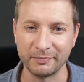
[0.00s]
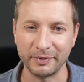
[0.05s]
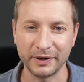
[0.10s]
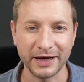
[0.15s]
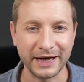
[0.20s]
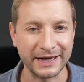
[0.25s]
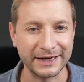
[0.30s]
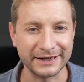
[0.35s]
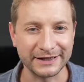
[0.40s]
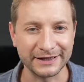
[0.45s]

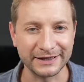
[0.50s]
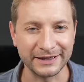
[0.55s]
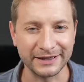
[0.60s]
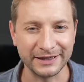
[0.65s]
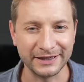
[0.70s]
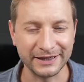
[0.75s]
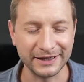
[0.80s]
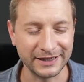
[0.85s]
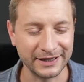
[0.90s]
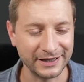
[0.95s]
But
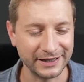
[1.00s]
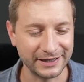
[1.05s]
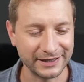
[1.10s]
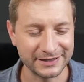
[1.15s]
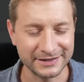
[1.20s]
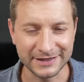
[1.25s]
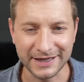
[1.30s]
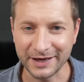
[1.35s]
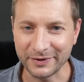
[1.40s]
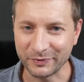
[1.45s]

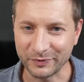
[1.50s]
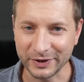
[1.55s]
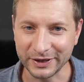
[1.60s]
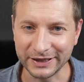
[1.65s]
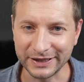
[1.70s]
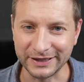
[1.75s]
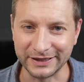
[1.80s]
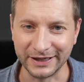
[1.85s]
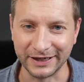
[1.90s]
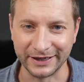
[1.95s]
it's not
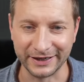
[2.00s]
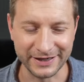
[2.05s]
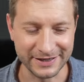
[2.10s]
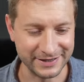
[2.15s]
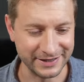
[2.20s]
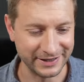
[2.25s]
really done, is